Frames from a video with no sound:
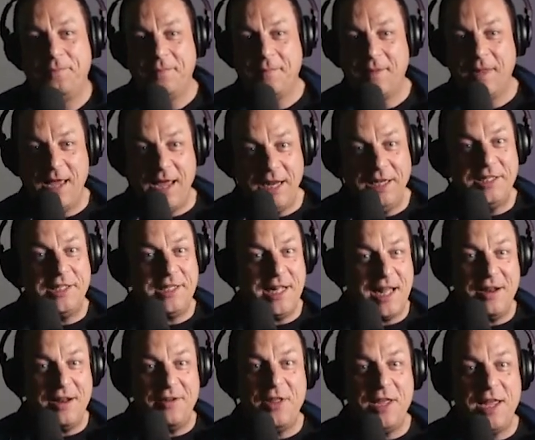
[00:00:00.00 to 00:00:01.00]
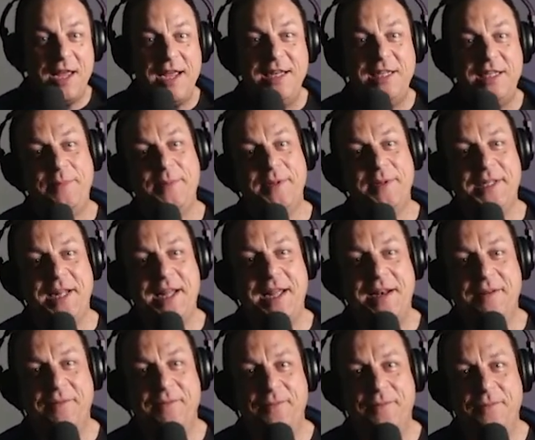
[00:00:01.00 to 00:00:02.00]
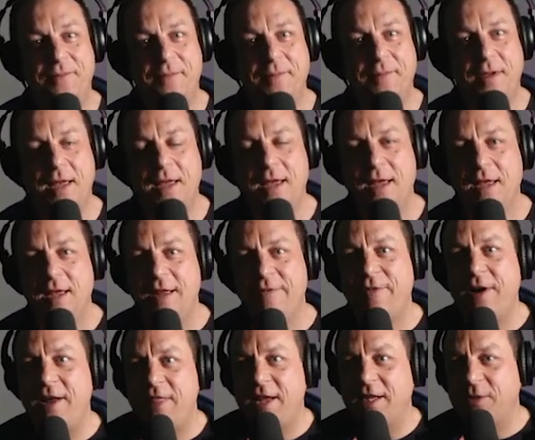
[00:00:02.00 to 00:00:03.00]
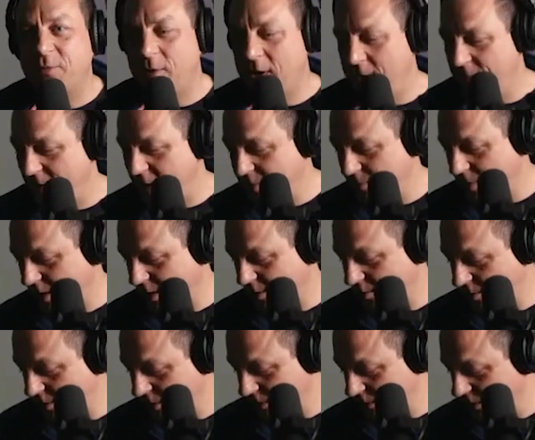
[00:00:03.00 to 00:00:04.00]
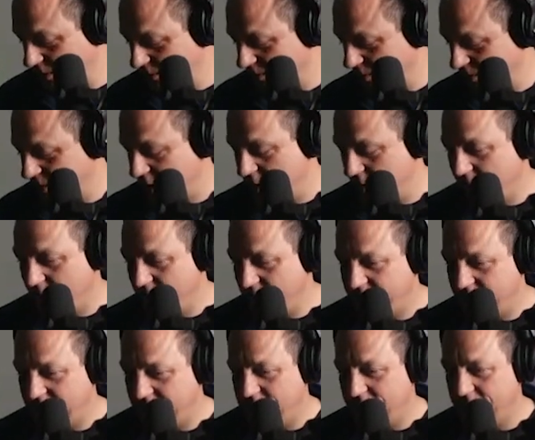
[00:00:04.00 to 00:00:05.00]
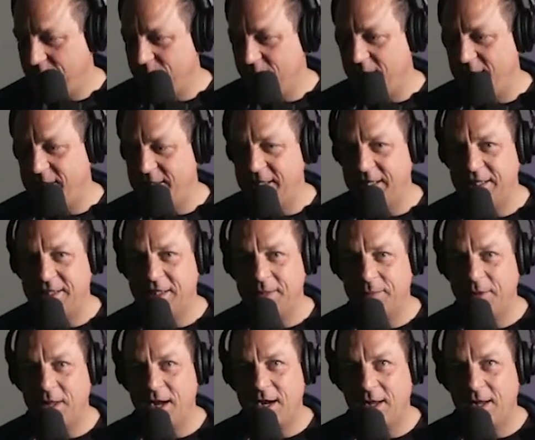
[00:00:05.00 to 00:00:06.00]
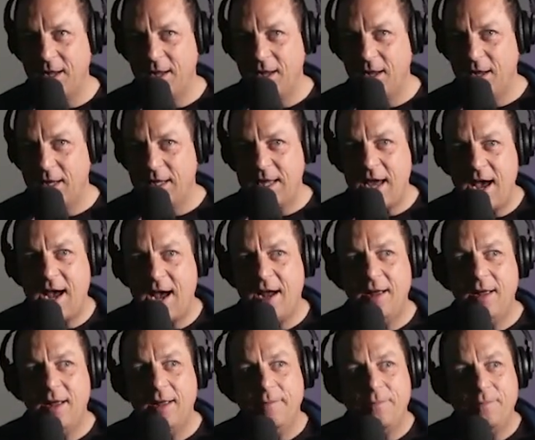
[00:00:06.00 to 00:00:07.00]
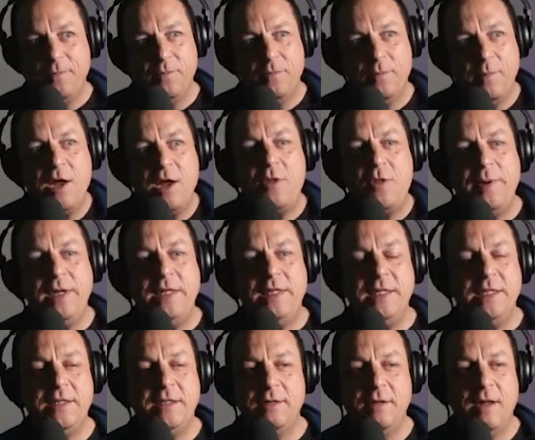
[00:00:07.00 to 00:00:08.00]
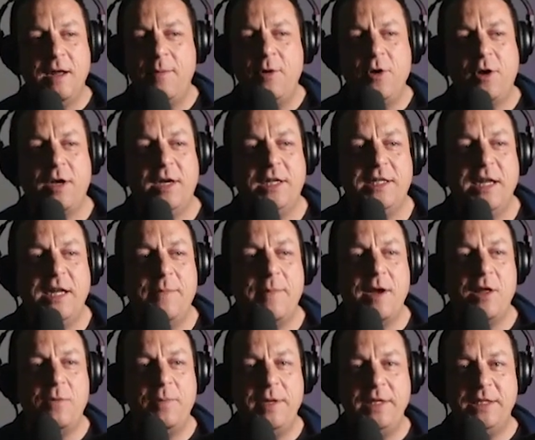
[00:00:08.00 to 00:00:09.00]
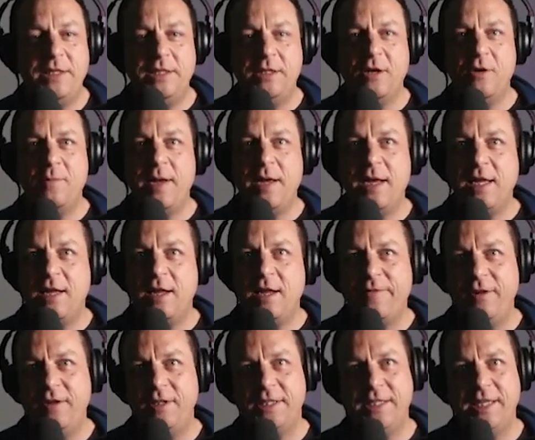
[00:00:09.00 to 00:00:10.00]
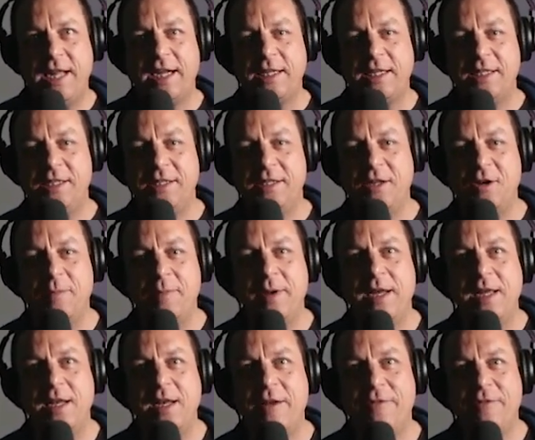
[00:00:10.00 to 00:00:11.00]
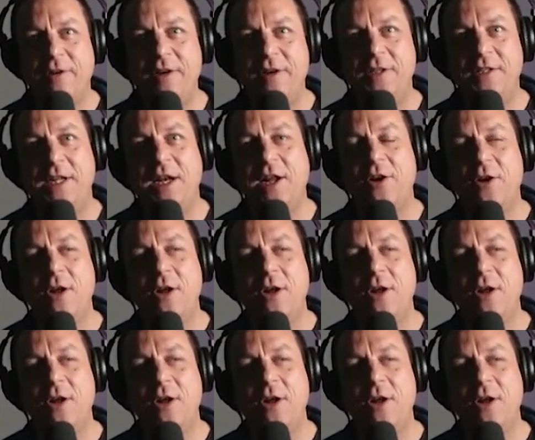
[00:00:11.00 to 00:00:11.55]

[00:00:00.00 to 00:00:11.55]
instead of the 80%. In fact, that's why I made my course, Total Tone Mastery, to address this. I'm like, yeah, mouthpieces, I'm not going to say mouthpieces don't make a difference, saxes don't make a difference, you know,